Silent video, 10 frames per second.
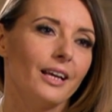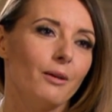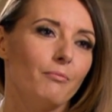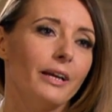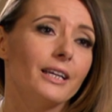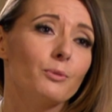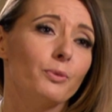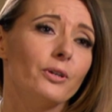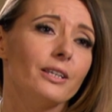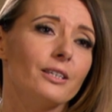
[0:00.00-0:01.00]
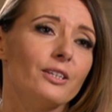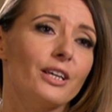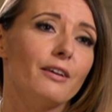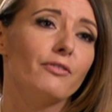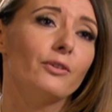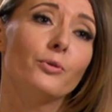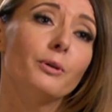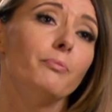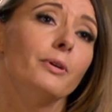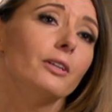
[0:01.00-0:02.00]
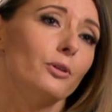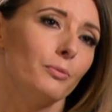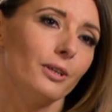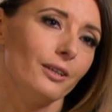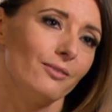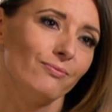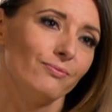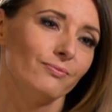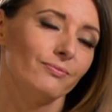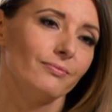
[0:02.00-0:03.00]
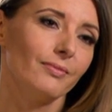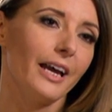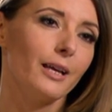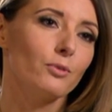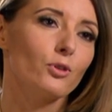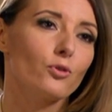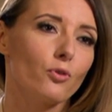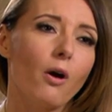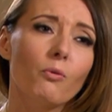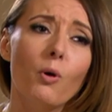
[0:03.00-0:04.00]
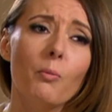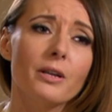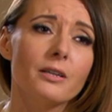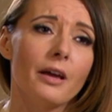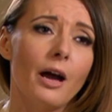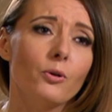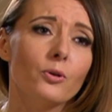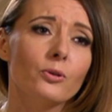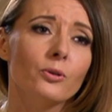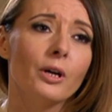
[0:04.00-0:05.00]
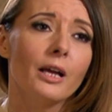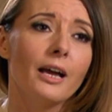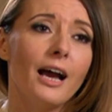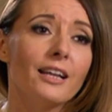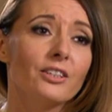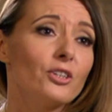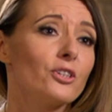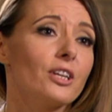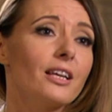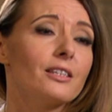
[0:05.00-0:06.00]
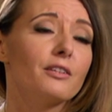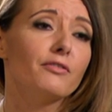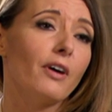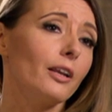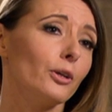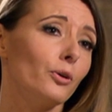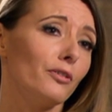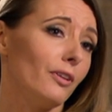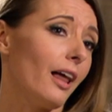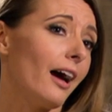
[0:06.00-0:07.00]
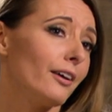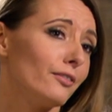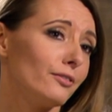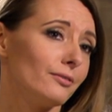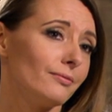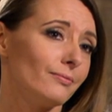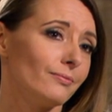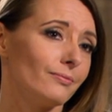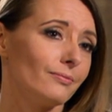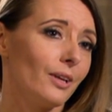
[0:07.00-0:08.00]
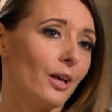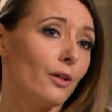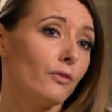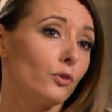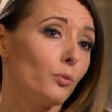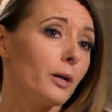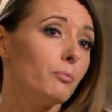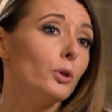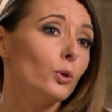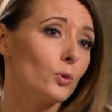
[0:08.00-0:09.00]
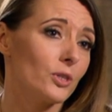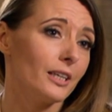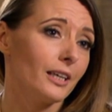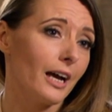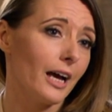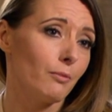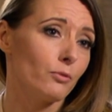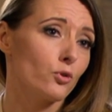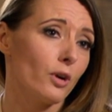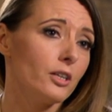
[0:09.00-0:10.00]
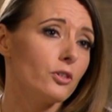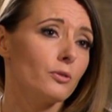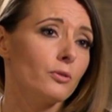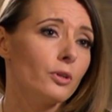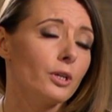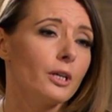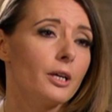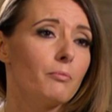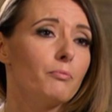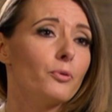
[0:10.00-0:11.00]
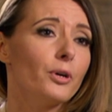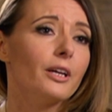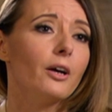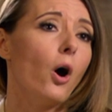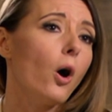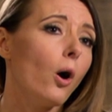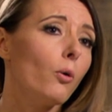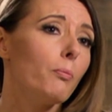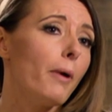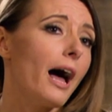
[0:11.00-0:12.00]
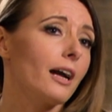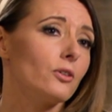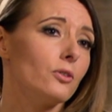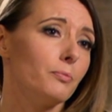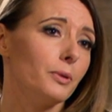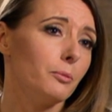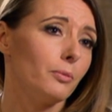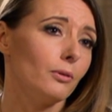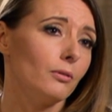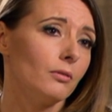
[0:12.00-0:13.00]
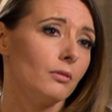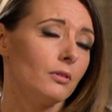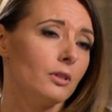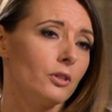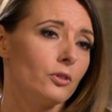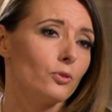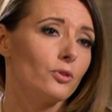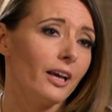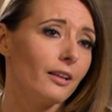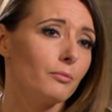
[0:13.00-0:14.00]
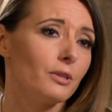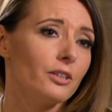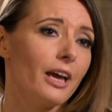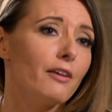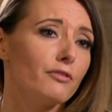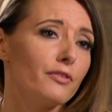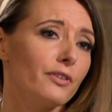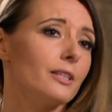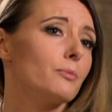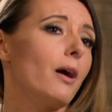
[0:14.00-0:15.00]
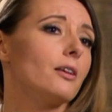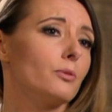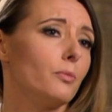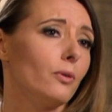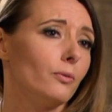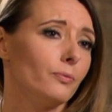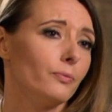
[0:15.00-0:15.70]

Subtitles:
My experiences have rebuilt me. I am a strong woman now who understands the value of life. Through my music, I'm trying to bring hope back to the people, to tell them that everything is possible,